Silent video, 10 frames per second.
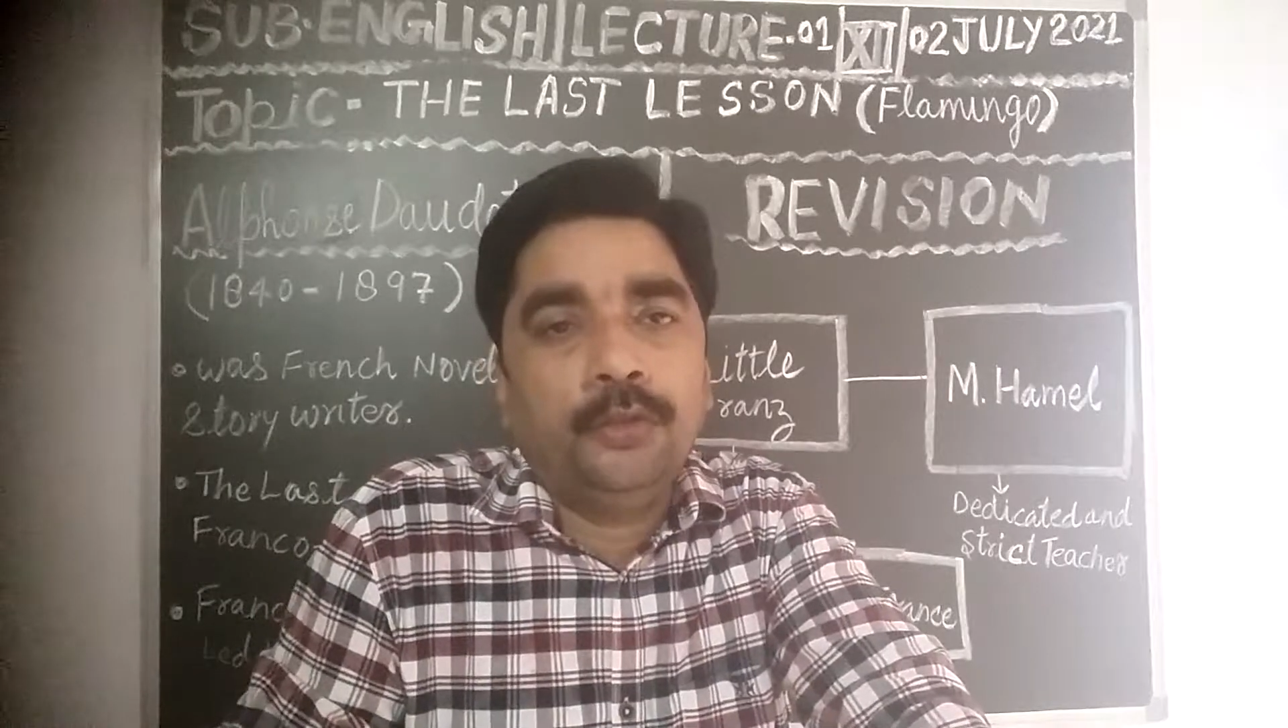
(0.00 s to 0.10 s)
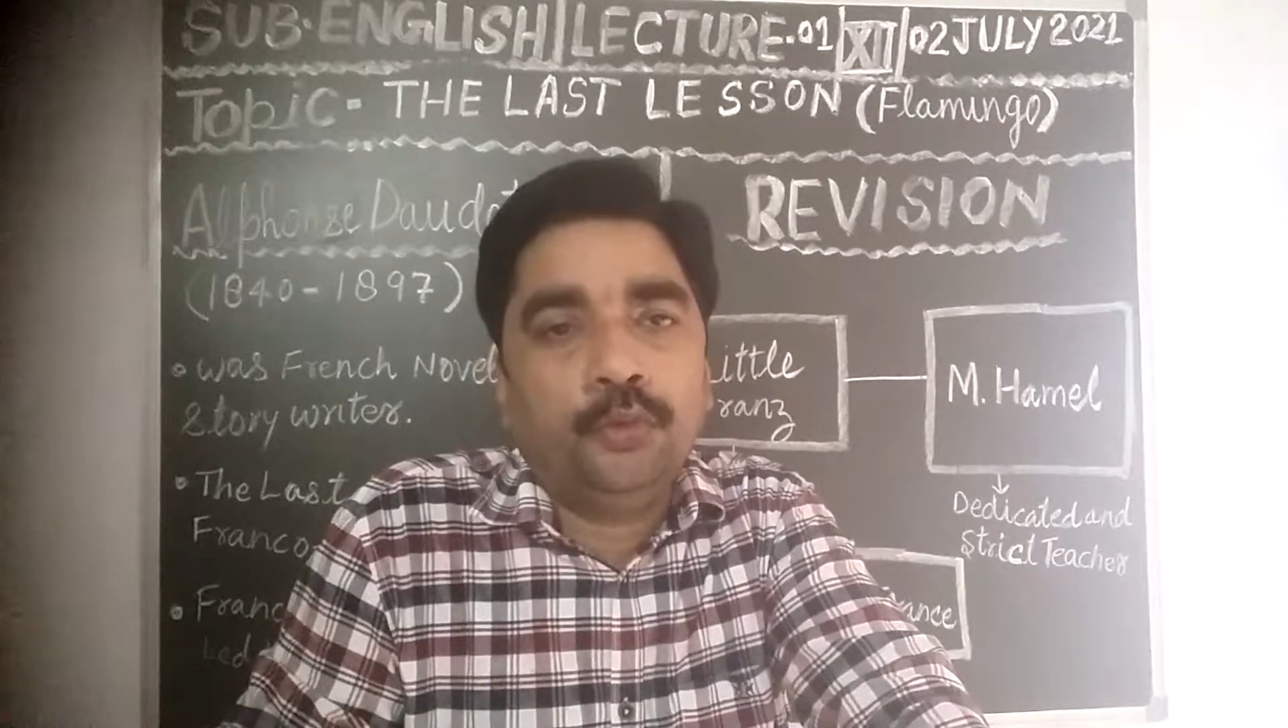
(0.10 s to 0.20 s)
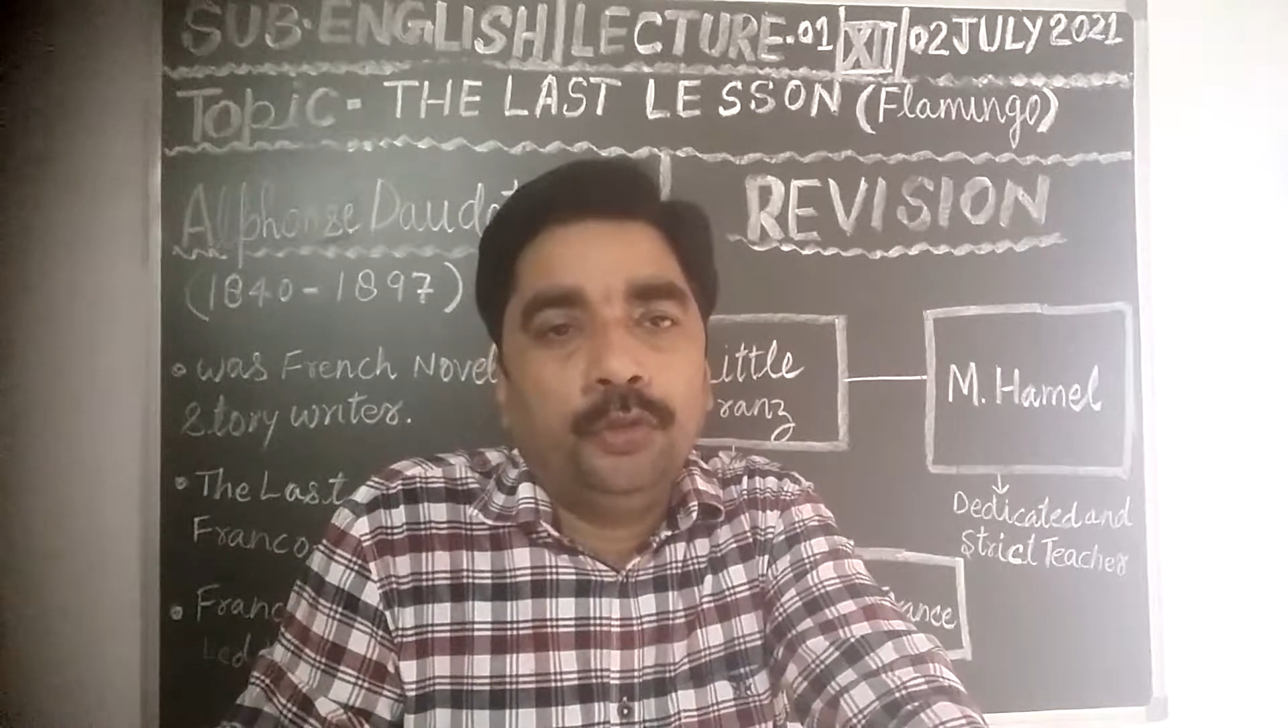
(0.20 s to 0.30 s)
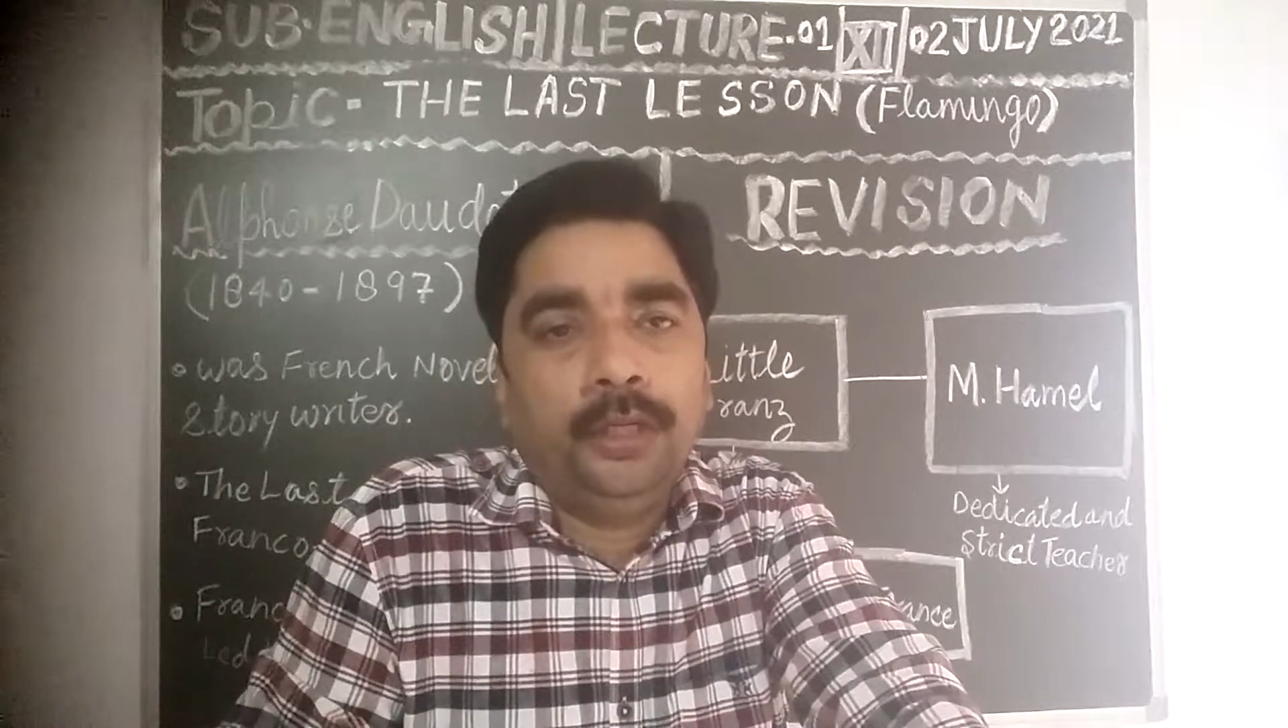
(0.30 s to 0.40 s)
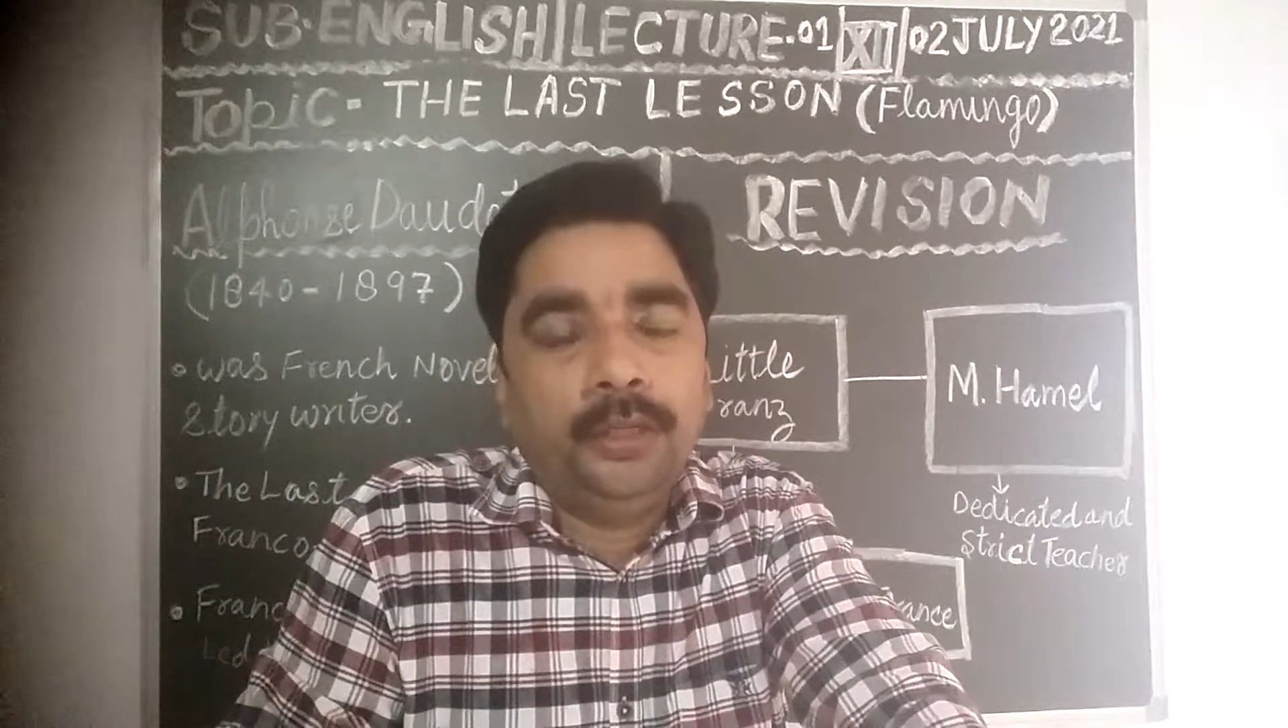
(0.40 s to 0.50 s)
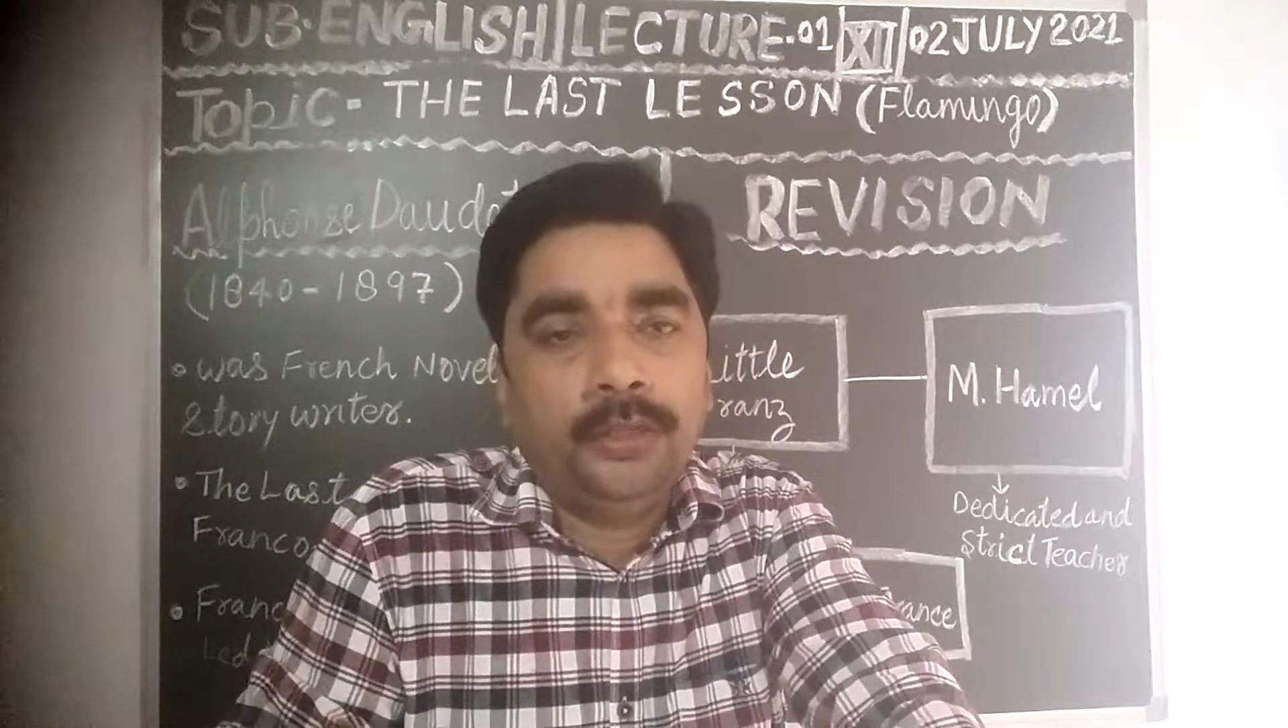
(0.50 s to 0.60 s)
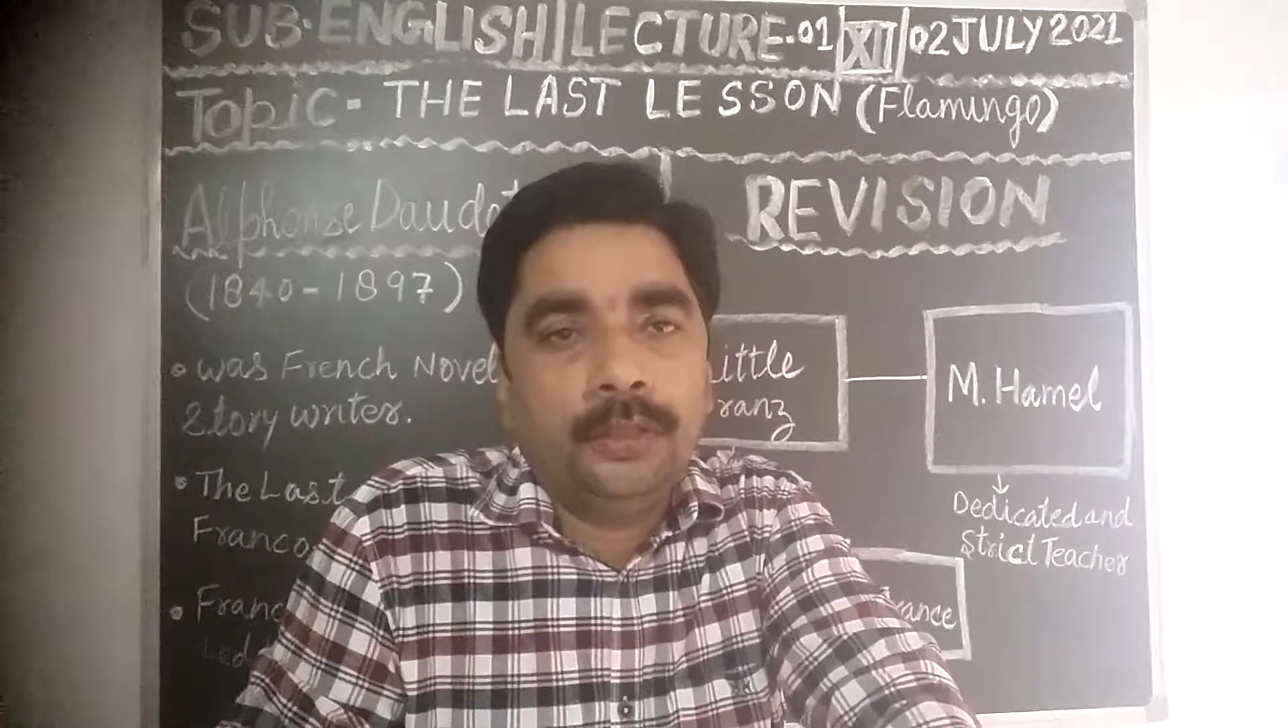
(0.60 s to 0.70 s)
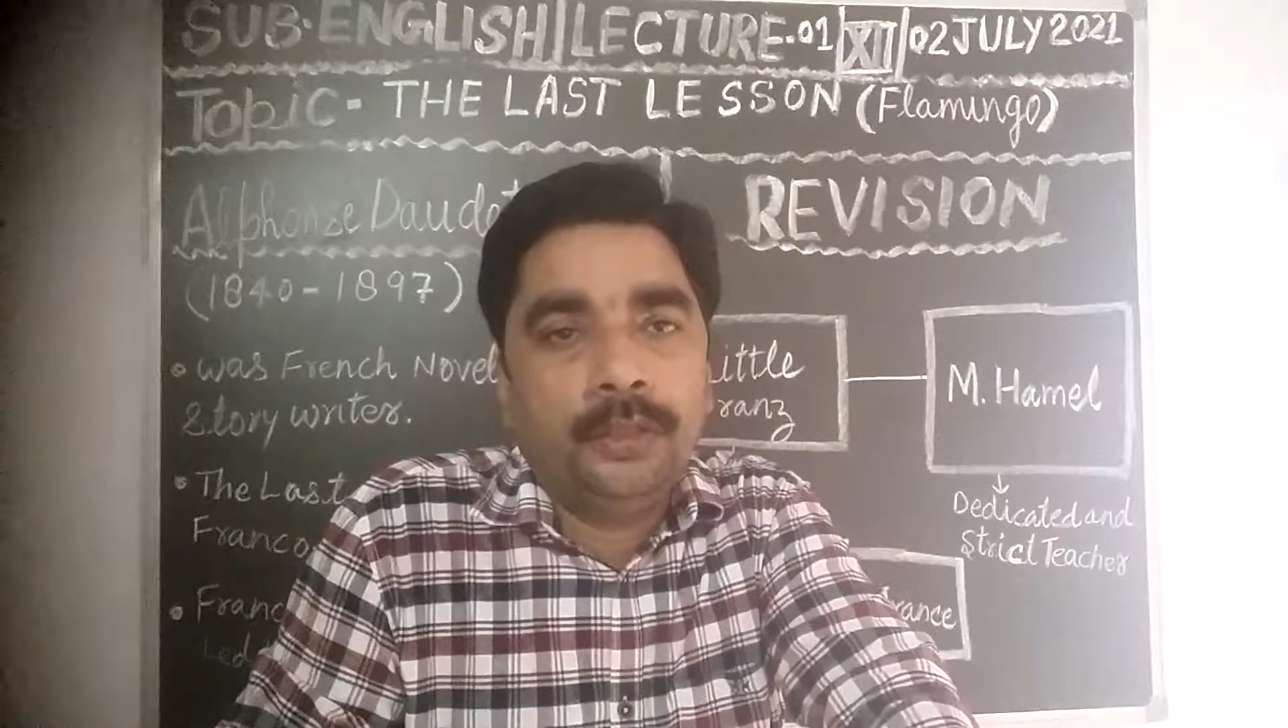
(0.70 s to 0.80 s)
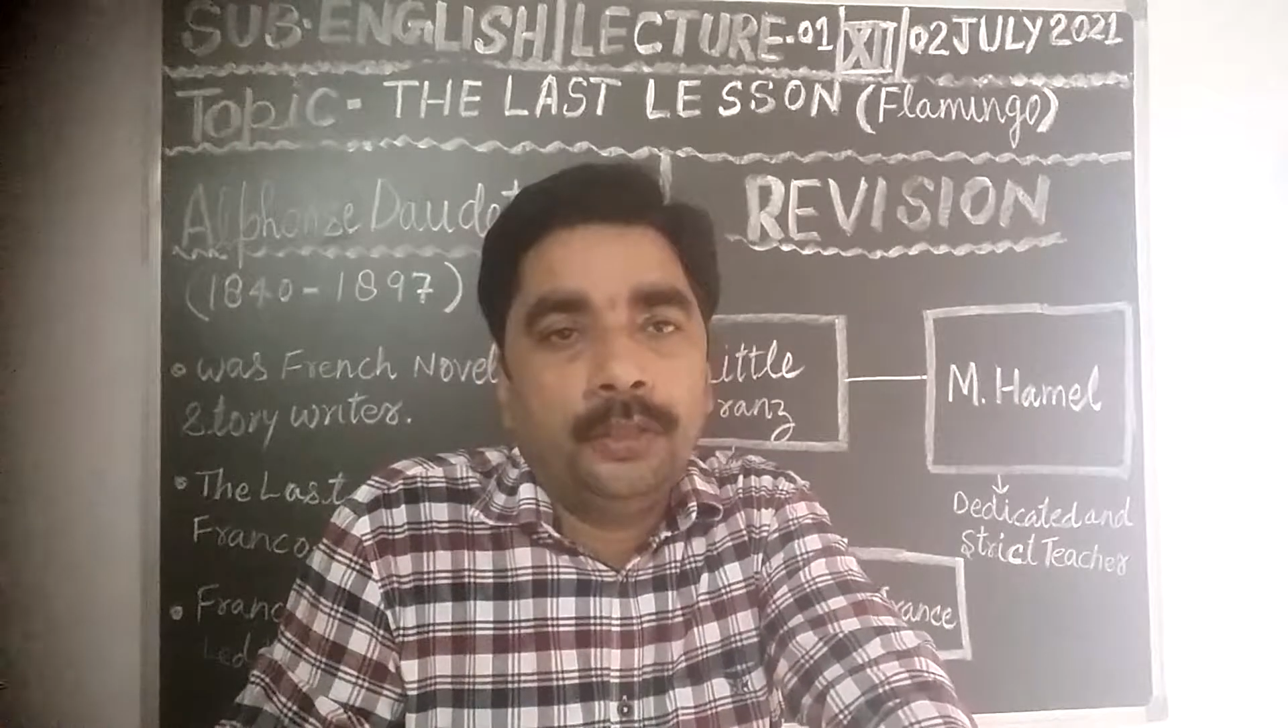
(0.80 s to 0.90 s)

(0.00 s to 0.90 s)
students,